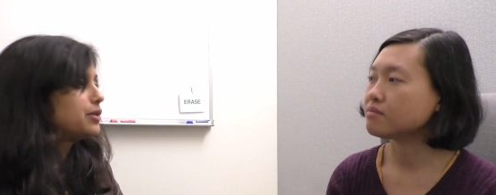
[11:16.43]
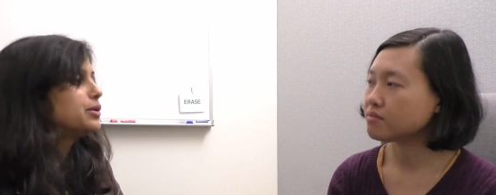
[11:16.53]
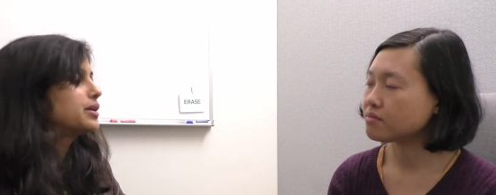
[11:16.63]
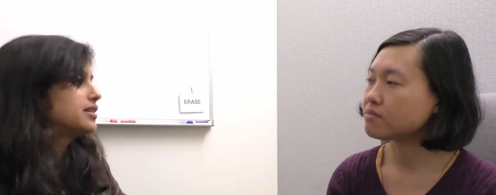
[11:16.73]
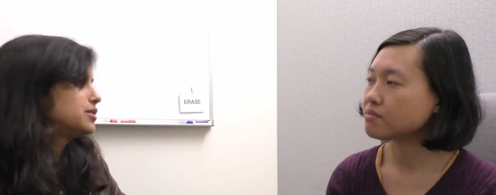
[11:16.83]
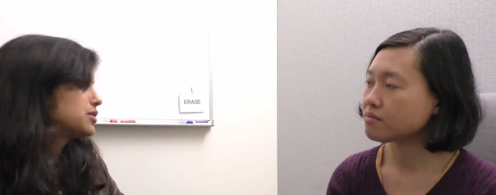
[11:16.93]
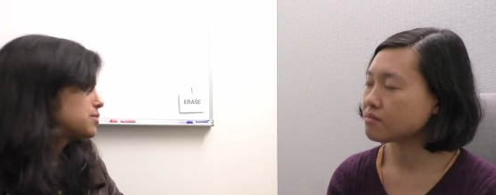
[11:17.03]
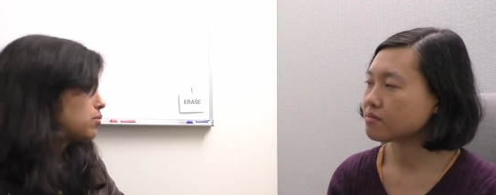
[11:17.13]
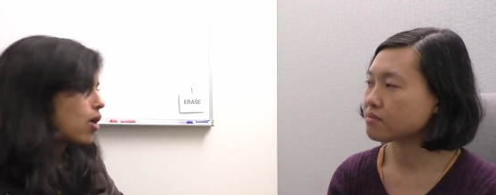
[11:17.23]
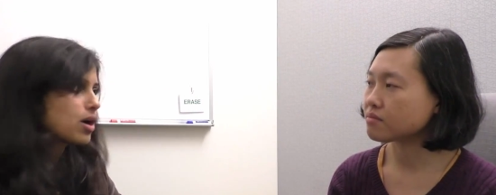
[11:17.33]
Speaker 1: where you can
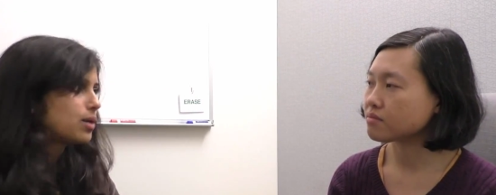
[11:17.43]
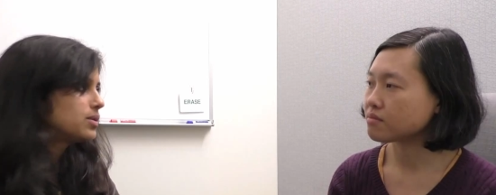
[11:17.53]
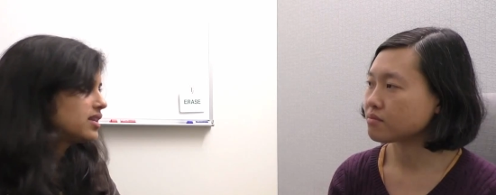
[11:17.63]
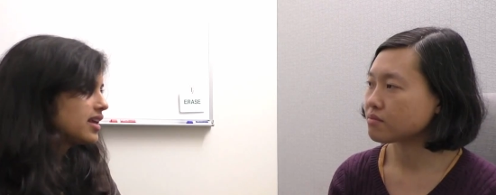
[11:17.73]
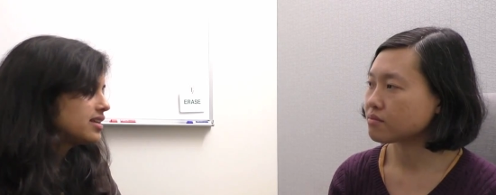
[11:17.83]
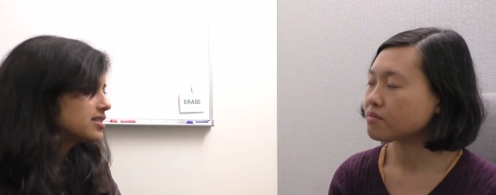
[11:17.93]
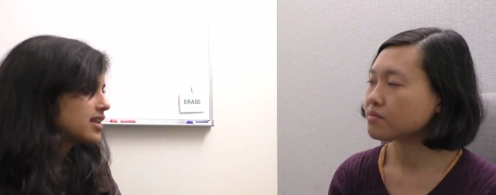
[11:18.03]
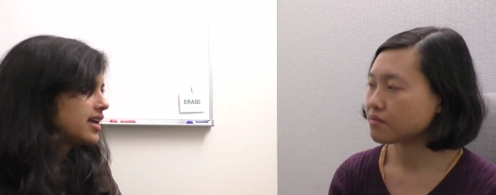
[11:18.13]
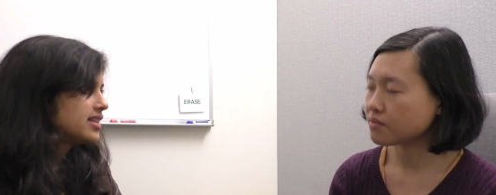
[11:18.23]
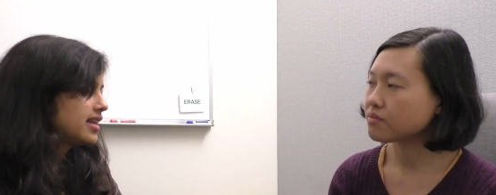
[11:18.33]
just mock out things
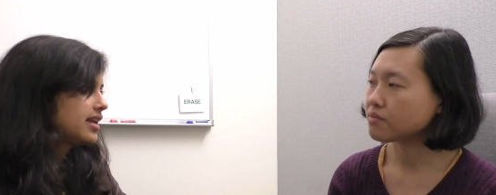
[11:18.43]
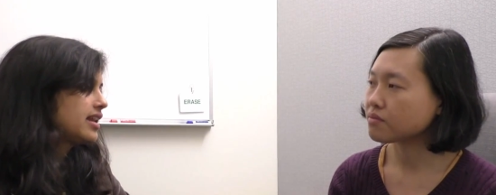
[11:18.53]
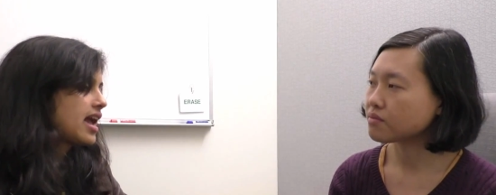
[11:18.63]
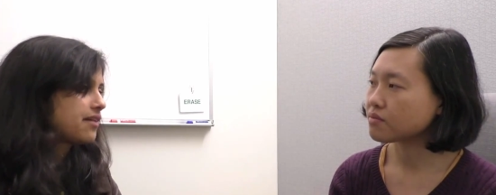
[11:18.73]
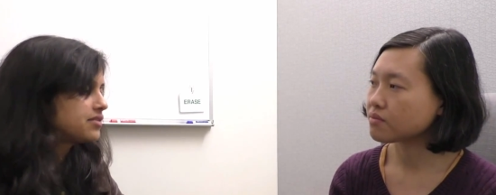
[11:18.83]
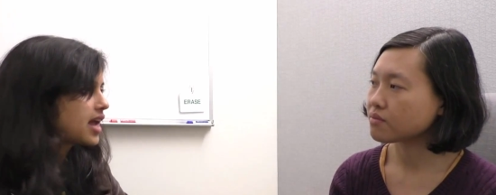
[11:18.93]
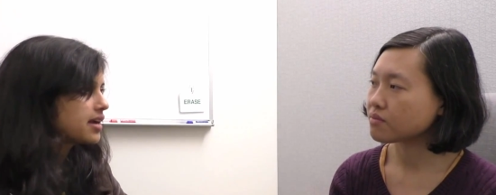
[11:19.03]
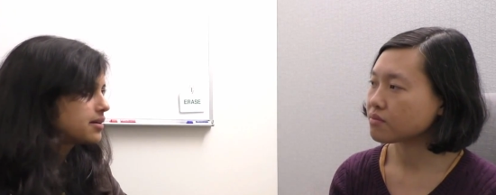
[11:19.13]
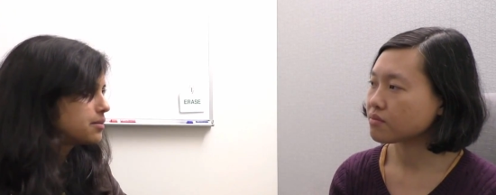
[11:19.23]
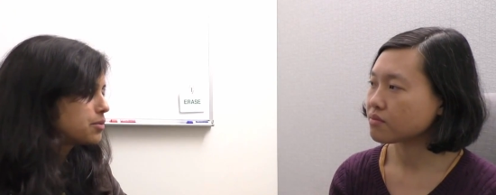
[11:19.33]
and then have
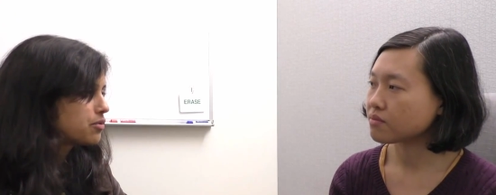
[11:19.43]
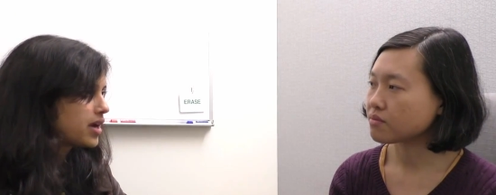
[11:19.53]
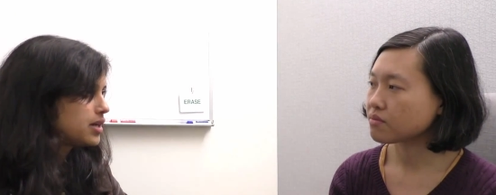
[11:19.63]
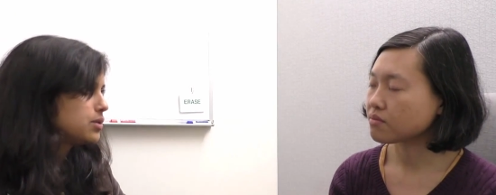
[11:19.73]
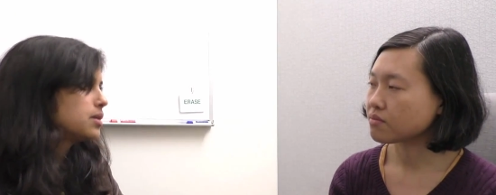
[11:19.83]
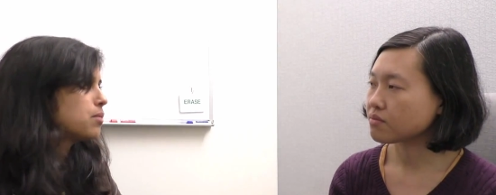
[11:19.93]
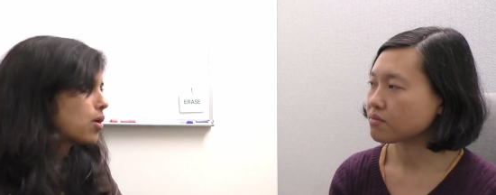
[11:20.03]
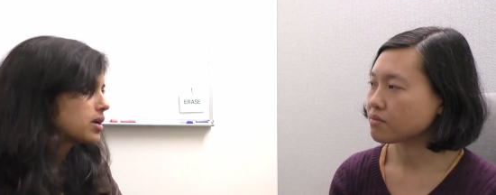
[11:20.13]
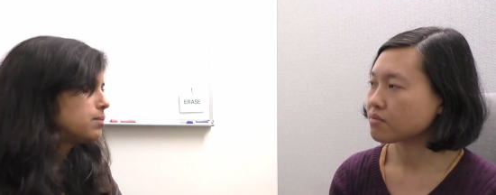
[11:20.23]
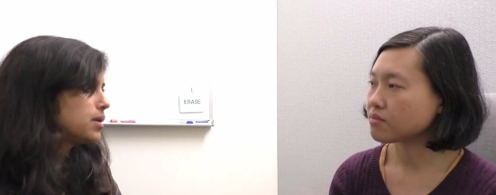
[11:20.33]
Dagger provide you the
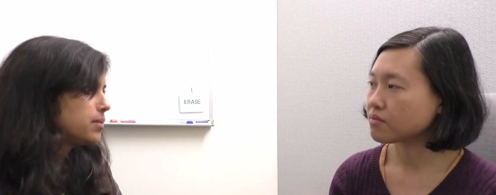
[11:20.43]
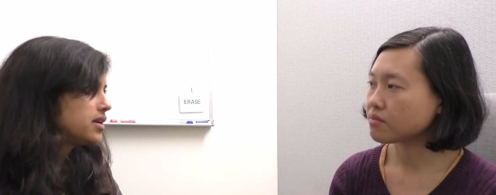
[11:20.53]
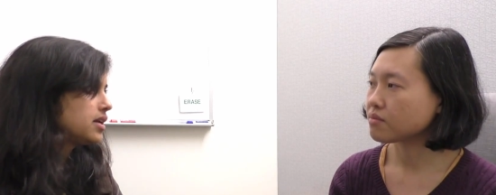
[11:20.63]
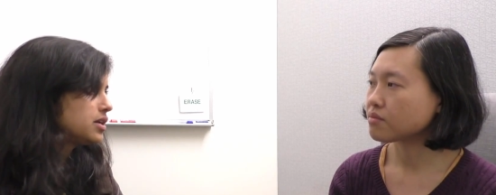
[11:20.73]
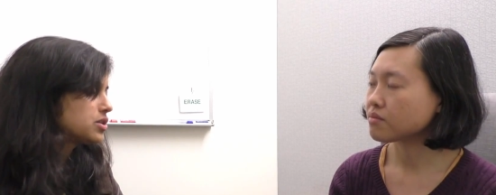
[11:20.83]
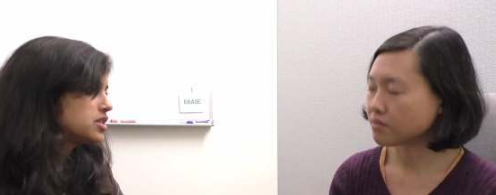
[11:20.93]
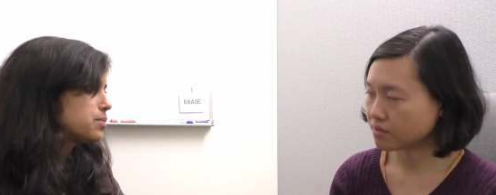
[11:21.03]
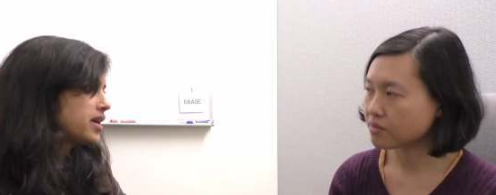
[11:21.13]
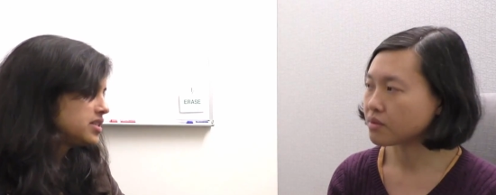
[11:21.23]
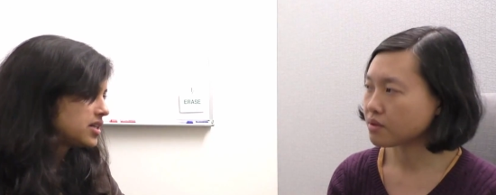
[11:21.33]
mock
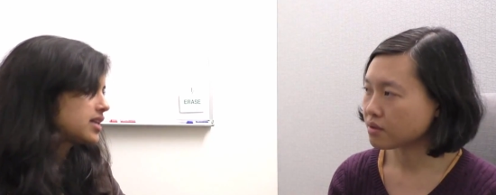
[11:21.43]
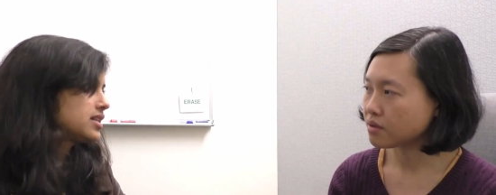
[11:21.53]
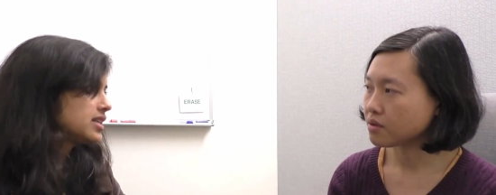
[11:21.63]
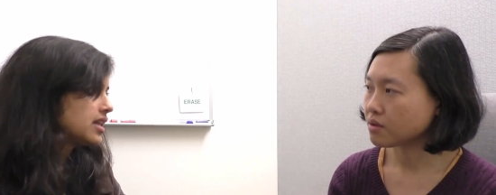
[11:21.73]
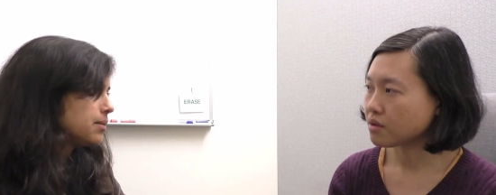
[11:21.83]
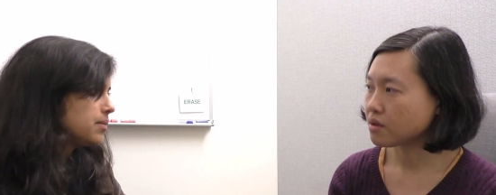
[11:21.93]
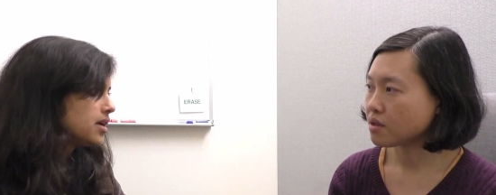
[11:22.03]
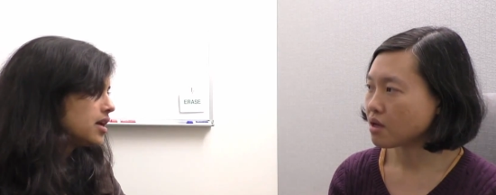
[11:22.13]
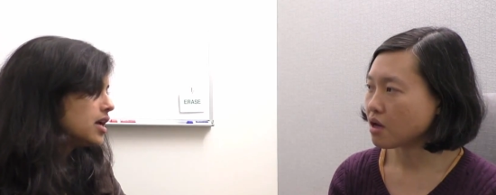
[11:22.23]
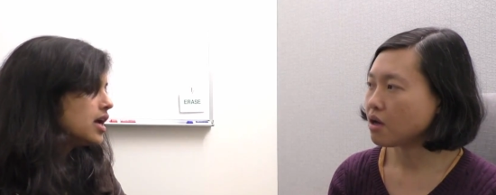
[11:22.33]
implementations by injecting them
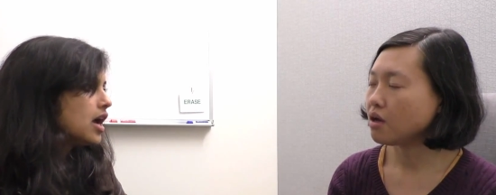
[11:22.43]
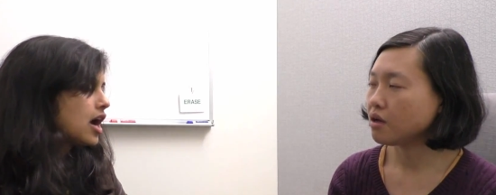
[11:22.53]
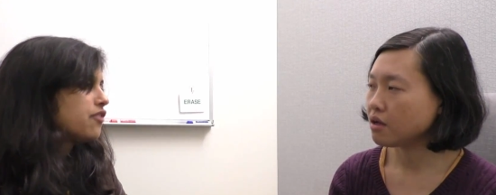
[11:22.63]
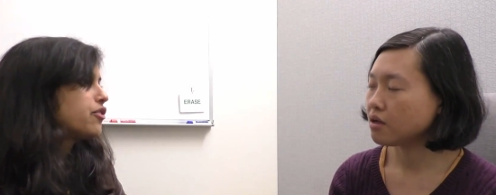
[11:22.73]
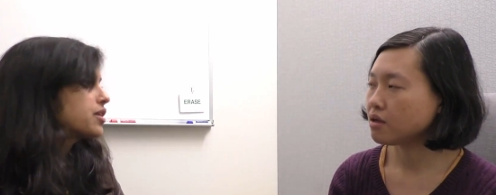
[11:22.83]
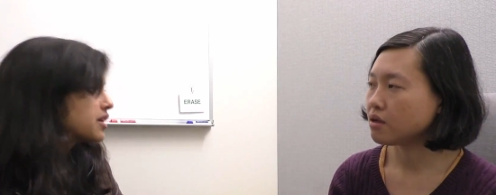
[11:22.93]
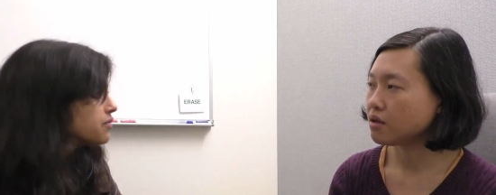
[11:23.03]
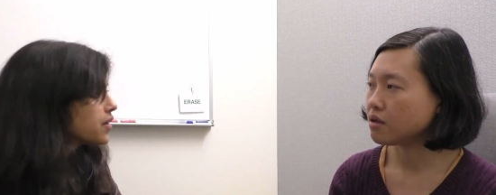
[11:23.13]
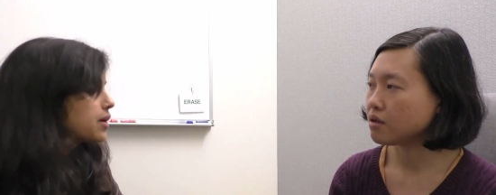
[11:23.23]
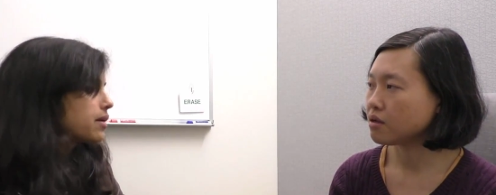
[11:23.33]
uh-huh. uh, for
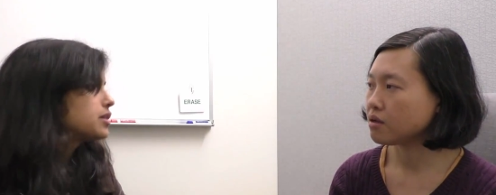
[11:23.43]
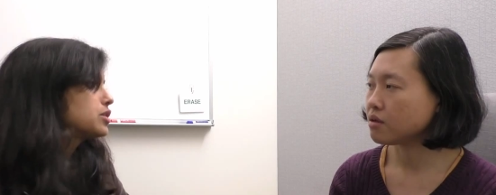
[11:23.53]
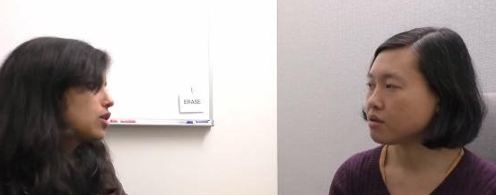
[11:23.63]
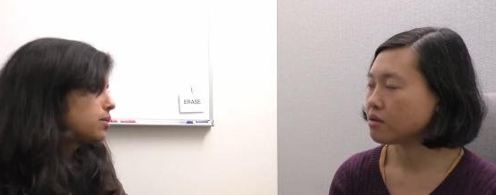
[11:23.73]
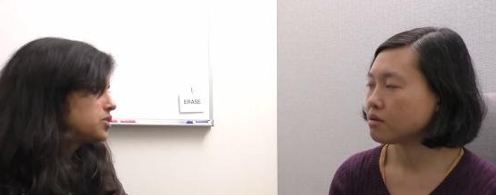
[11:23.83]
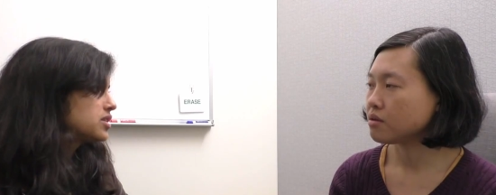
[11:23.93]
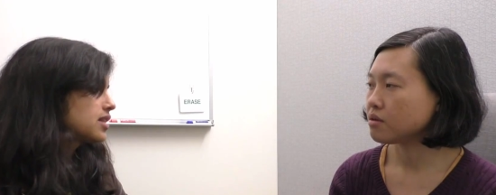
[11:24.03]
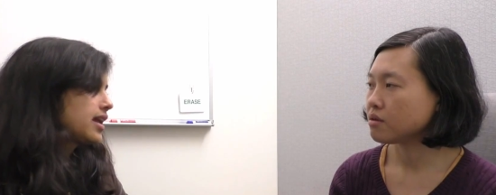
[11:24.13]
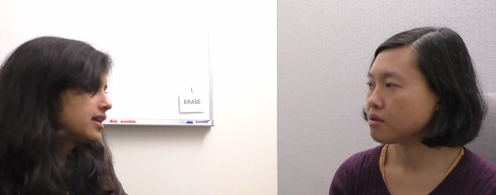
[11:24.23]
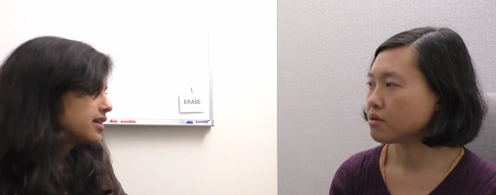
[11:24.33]
configuration
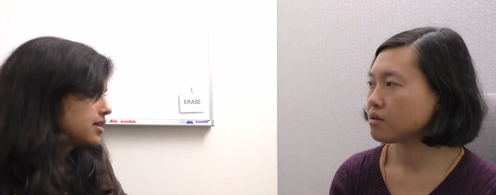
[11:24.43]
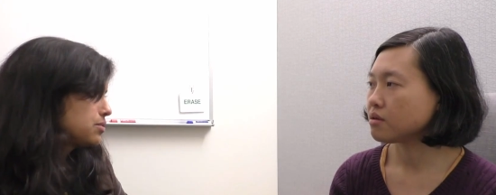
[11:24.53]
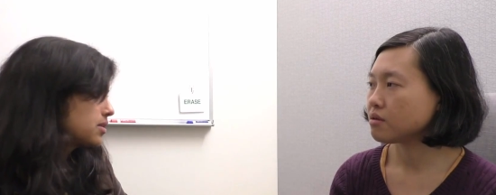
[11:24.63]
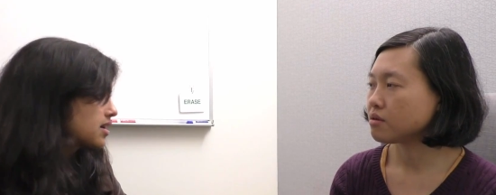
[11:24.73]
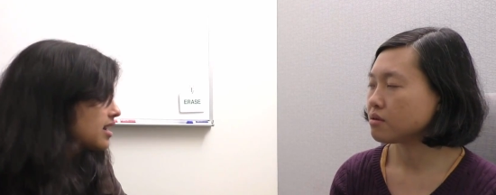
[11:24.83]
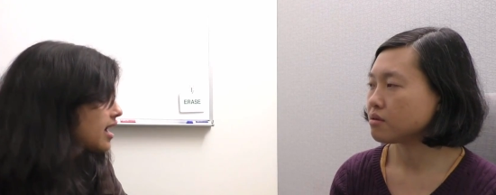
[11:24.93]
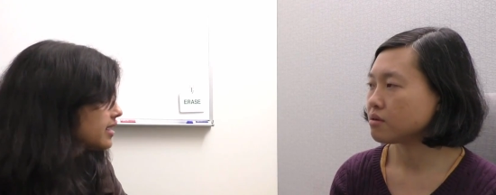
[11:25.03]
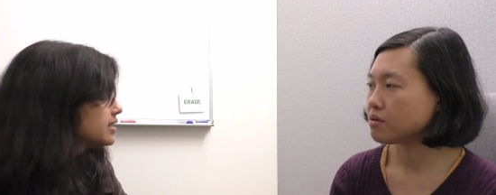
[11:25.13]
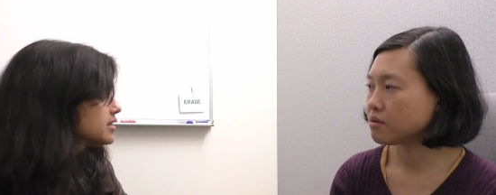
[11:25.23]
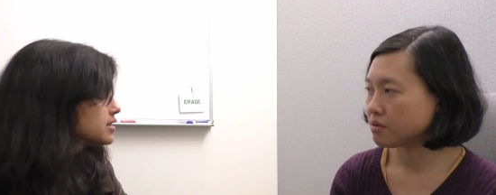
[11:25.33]
objects like a network
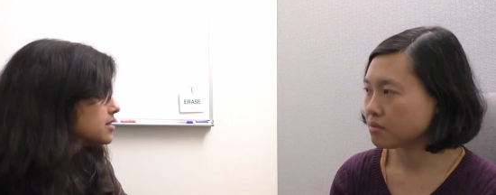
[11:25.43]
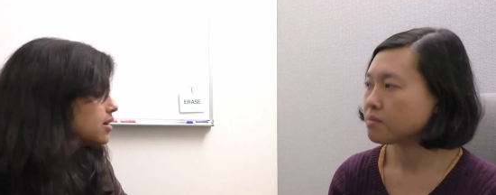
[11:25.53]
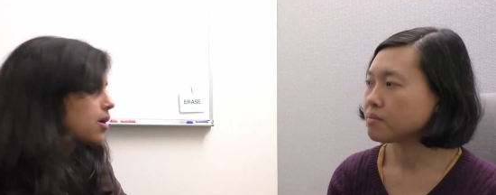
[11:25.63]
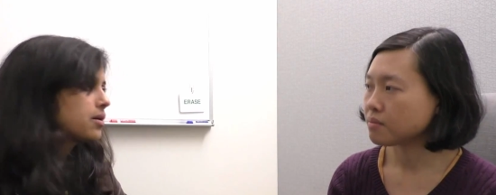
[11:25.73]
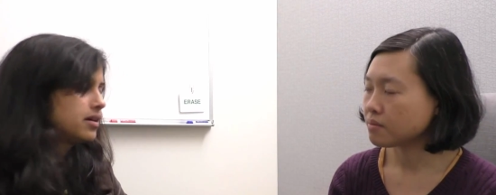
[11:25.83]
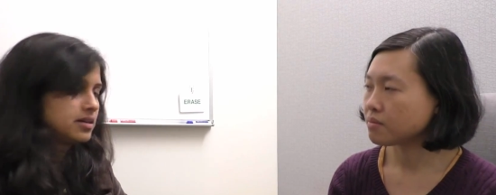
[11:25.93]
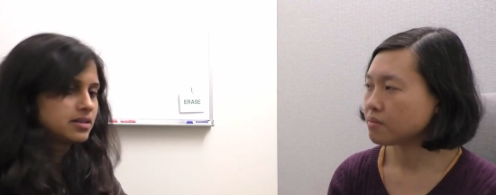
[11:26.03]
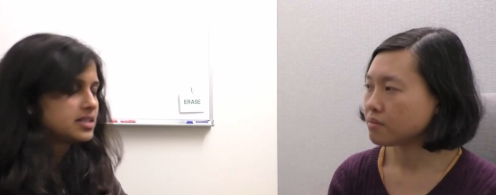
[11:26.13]
client or a